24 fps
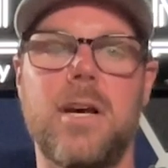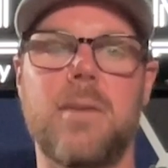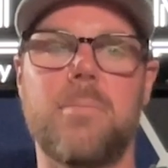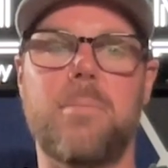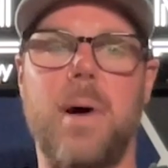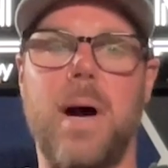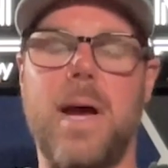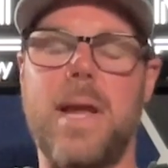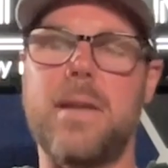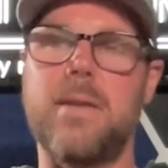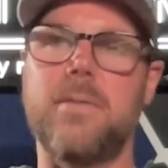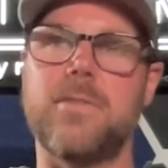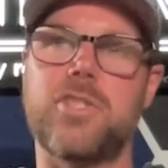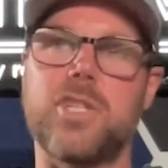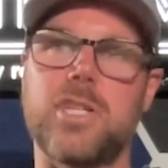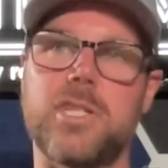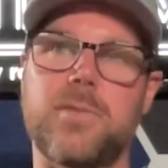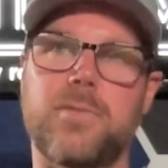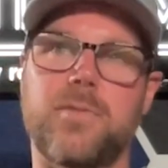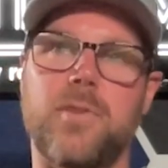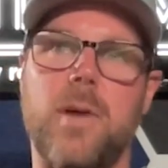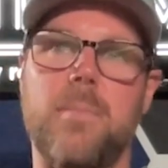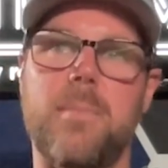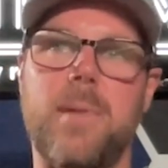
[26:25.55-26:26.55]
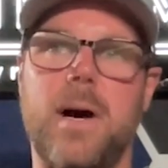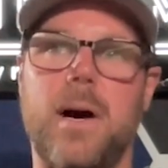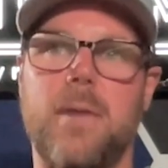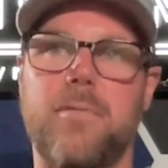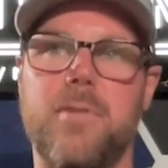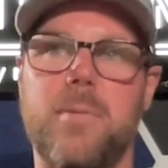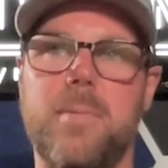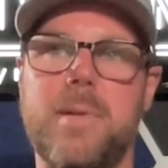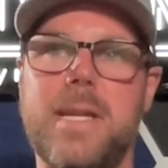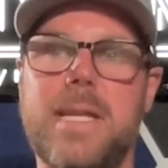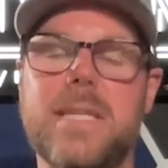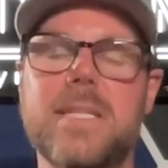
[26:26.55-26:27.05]
But just from a, uh,
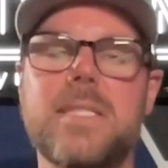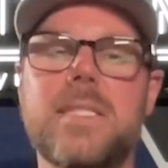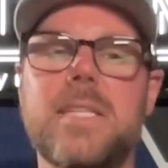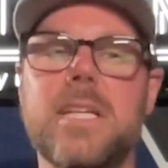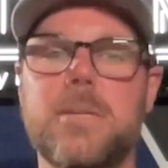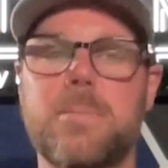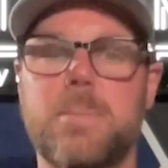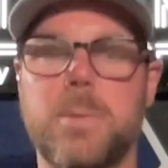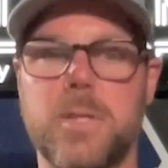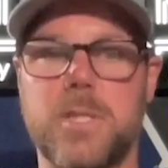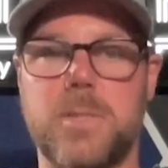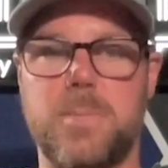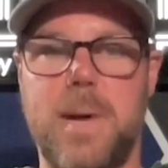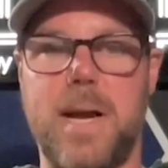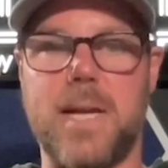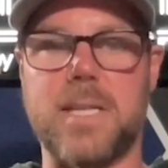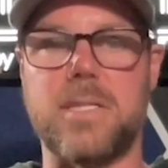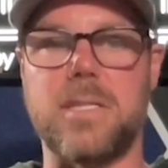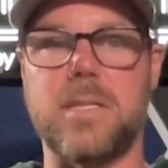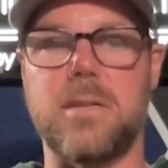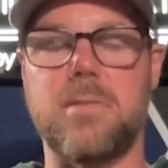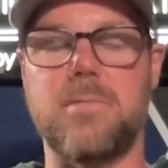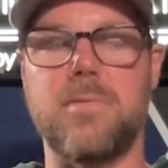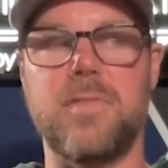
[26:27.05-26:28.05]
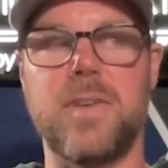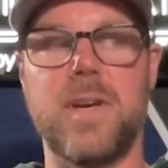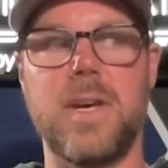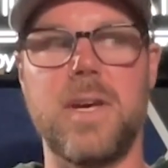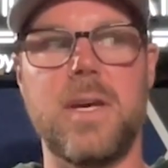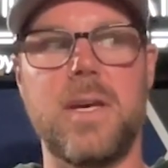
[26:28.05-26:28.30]
from an instinct perspective,